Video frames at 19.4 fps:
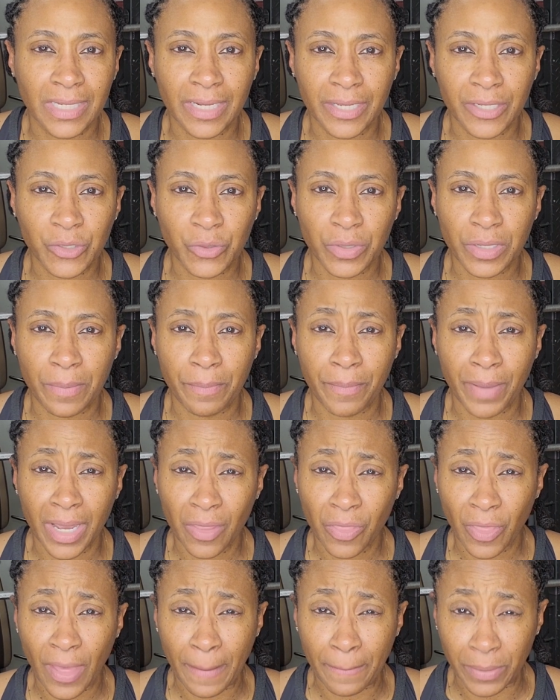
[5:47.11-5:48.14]
hundred dollars a month.
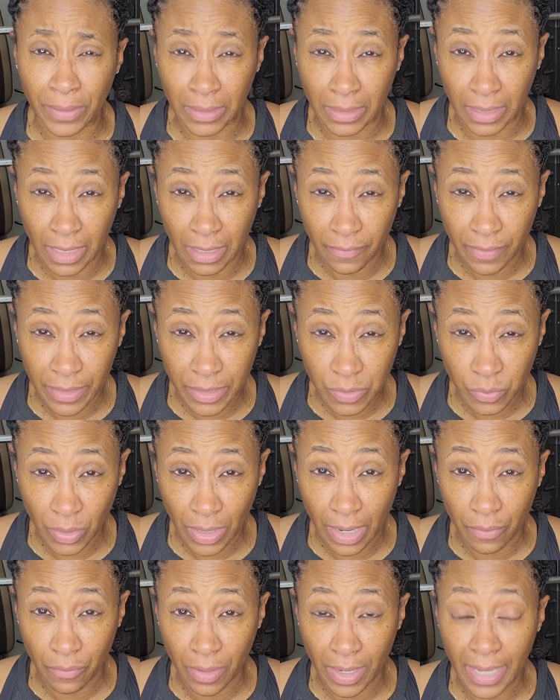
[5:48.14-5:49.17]
I believe that's what
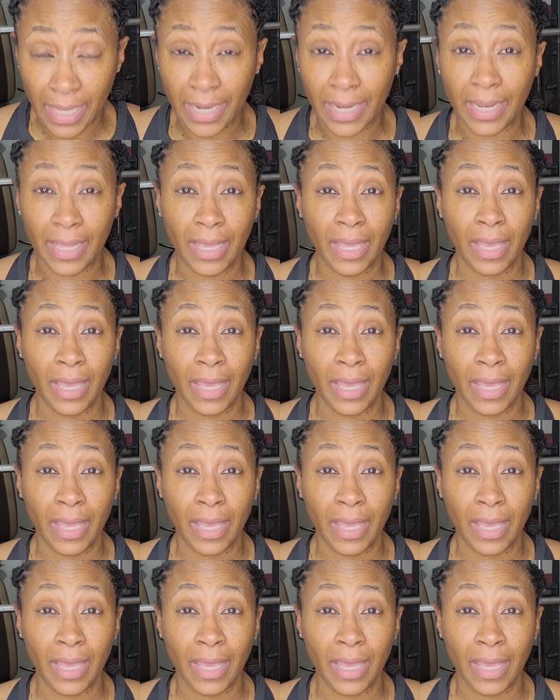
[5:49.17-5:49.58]
I read.